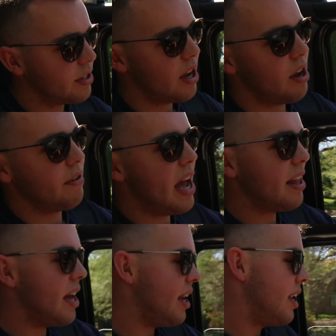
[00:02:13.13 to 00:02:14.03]
So now
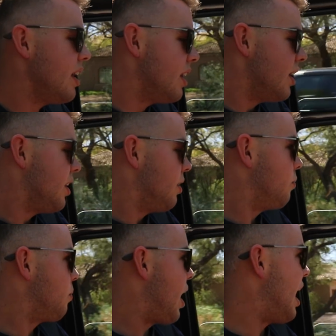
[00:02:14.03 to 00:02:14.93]
that
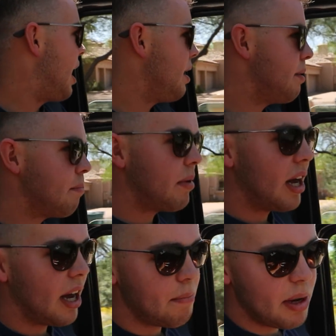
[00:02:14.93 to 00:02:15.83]
I
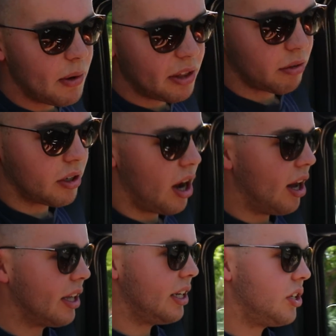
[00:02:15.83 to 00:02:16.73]
am midway through
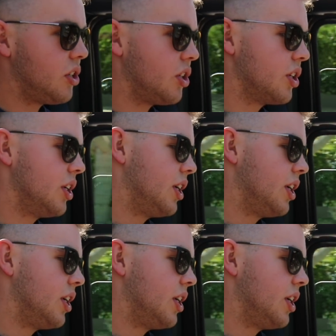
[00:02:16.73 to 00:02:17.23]
college,